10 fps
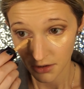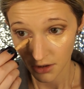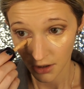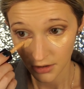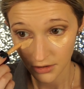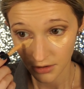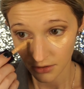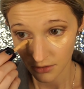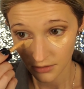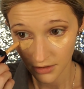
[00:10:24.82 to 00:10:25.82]
dark
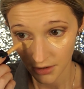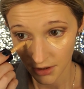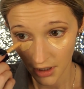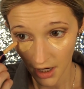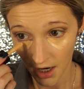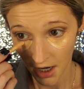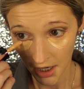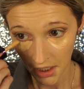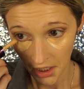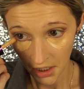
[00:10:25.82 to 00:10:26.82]
circles under your
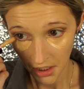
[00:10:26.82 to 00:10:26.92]
eye.